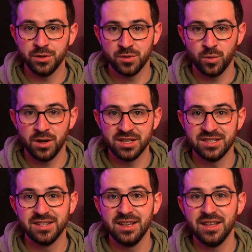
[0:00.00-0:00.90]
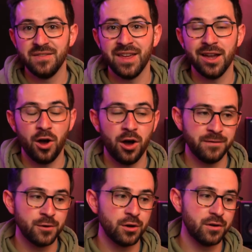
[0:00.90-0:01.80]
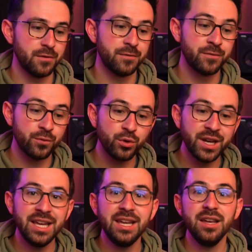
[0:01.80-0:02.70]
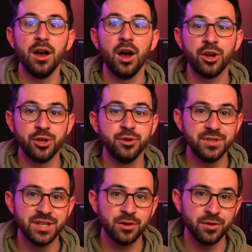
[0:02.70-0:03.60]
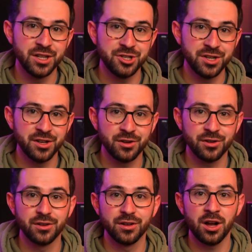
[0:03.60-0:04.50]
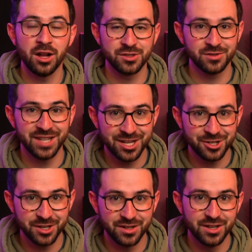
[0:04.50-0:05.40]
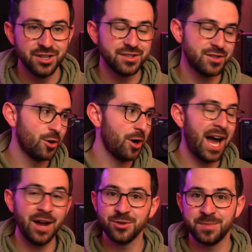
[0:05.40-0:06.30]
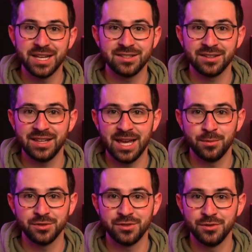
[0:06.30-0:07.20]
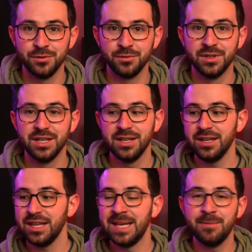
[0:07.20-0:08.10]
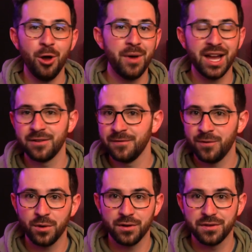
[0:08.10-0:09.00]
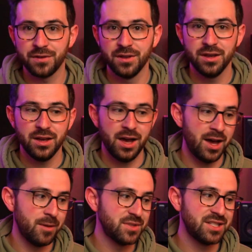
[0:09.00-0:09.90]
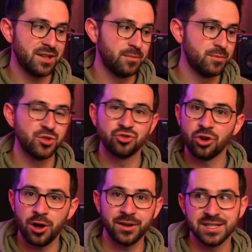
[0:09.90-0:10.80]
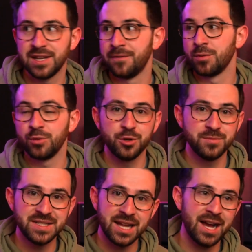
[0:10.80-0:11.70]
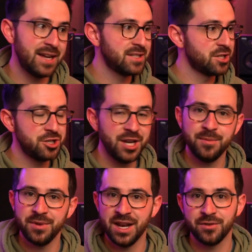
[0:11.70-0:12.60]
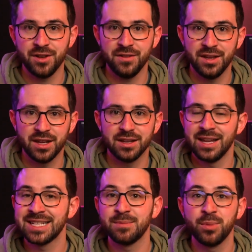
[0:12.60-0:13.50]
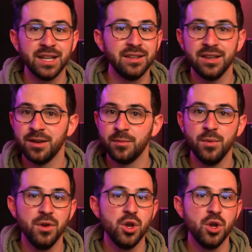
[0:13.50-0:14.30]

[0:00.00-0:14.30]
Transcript: which was they offer free acoustical engineer consultation. So I was basically able to email back and forth some drawings of the room size and shape and everything, explain to him